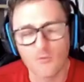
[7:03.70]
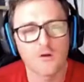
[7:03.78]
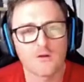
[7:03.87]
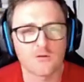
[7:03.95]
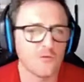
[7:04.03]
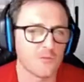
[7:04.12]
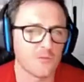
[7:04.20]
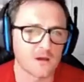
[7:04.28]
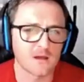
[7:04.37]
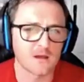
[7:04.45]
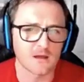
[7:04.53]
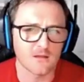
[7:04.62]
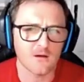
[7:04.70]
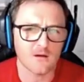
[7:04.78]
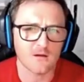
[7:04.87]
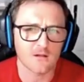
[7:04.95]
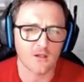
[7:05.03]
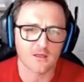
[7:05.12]
too big either.
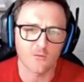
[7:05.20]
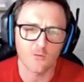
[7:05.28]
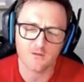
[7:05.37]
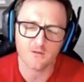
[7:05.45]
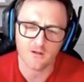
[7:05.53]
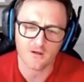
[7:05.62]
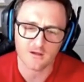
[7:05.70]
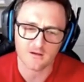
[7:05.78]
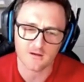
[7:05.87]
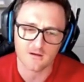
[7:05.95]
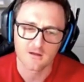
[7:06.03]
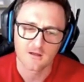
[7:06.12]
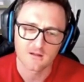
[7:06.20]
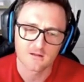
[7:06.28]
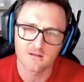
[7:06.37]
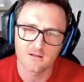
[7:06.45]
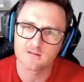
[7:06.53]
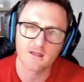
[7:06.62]
Like it wasn't like a
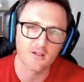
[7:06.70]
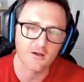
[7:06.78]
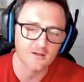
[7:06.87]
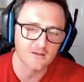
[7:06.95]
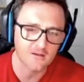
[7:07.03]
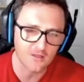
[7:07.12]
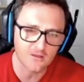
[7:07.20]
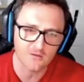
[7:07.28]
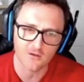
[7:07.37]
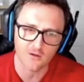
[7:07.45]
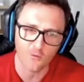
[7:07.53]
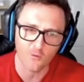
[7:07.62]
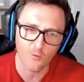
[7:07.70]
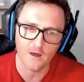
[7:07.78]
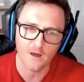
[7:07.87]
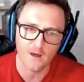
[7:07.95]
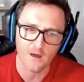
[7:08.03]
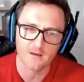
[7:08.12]
didn't say like I think there's like
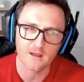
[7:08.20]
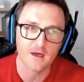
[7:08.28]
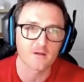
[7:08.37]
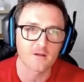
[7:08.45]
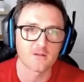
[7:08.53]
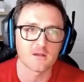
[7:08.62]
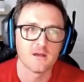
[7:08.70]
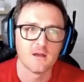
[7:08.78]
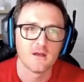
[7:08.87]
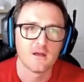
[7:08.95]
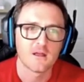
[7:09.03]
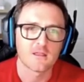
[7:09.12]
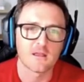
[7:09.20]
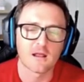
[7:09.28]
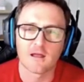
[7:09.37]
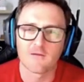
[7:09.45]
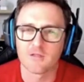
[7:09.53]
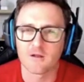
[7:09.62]
one out of the
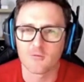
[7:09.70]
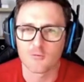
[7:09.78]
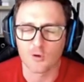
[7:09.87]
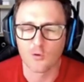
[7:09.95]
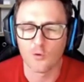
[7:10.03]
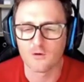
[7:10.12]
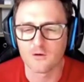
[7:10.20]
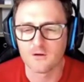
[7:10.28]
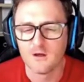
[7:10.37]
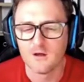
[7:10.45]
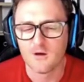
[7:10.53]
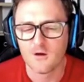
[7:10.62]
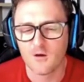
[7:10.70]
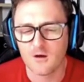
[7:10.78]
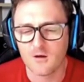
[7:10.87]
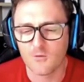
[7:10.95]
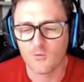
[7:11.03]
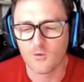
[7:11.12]
11 that are recorded
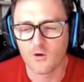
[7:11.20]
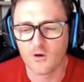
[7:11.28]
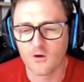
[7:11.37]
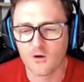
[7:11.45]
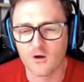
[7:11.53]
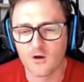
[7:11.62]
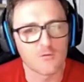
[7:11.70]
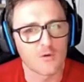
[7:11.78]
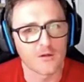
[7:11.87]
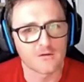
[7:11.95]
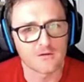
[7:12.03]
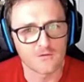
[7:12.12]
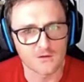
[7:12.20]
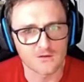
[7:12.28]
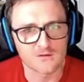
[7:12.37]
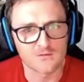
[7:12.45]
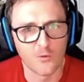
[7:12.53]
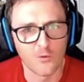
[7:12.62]
were only relatively
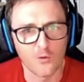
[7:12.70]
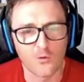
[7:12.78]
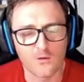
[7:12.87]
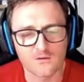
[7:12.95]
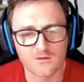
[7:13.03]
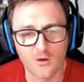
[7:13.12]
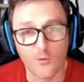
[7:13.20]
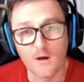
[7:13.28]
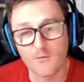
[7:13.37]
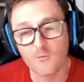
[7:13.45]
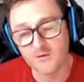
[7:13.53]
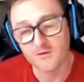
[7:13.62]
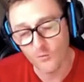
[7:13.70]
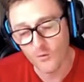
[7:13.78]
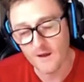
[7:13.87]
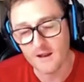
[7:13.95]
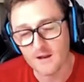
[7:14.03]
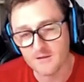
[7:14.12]
small. So one
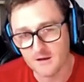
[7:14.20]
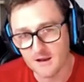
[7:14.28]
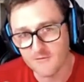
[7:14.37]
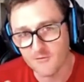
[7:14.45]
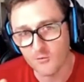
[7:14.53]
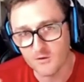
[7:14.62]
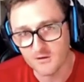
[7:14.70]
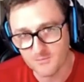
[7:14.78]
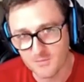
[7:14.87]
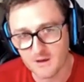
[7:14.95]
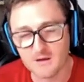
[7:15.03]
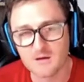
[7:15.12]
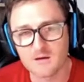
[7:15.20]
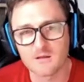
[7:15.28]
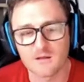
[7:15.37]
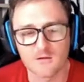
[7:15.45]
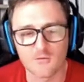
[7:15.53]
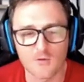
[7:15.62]
out of the 11 was big.
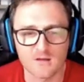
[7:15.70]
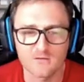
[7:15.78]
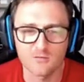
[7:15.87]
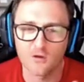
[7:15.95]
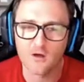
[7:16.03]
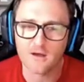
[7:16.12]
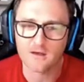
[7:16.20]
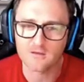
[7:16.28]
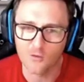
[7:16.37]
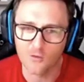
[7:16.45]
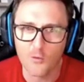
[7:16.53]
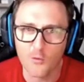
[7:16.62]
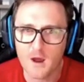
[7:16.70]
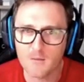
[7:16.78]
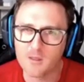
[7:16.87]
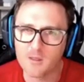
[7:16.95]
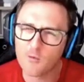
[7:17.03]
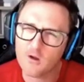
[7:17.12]
The rest were like they're all red,
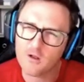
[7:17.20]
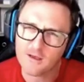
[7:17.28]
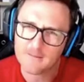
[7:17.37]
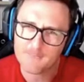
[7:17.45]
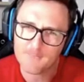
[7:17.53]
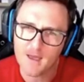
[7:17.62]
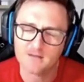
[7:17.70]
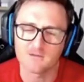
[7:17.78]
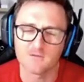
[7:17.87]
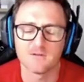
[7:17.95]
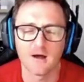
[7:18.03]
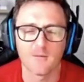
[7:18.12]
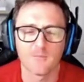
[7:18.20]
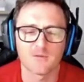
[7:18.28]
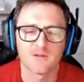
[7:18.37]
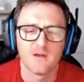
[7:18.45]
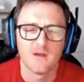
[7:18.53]
but they weren't like massive dumps.